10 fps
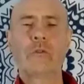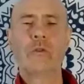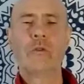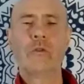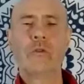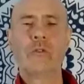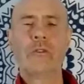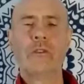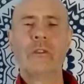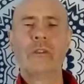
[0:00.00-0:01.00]
cord,
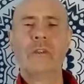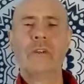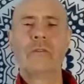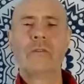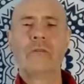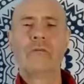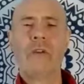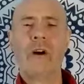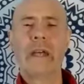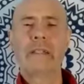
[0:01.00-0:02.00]

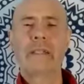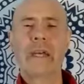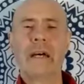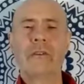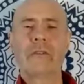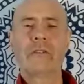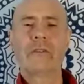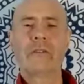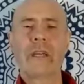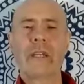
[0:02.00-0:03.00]
right down to the
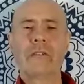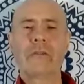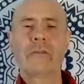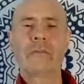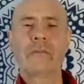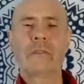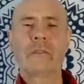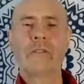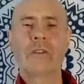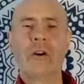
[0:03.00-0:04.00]
sacrum.
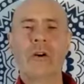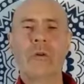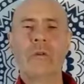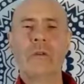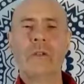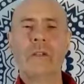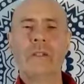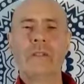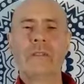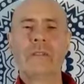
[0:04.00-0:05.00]
This whole
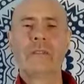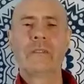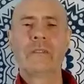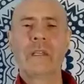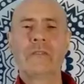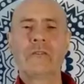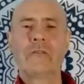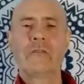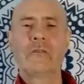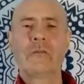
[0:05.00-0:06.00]

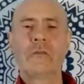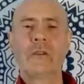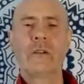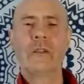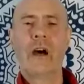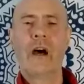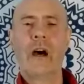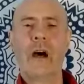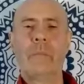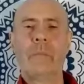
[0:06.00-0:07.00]
central and
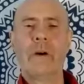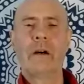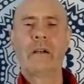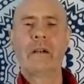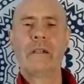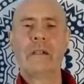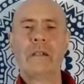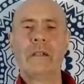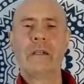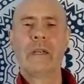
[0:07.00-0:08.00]
upper
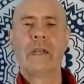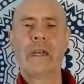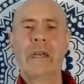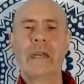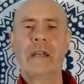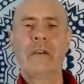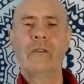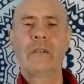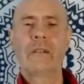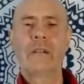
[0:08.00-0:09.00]

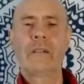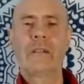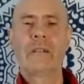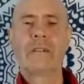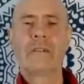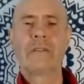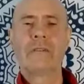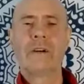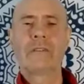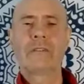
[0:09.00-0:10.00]
area
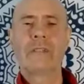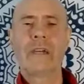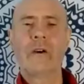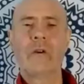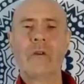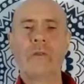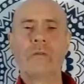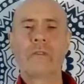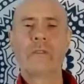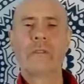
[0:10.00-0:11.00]
of
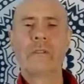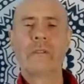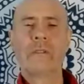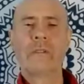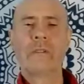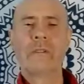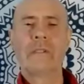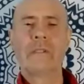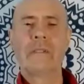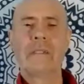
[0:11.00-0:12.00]
ourselves
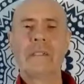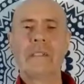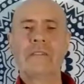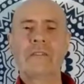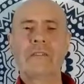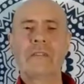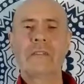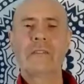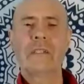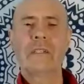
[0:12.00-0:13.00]
is a
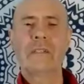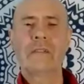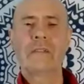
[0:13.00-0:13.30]
sea.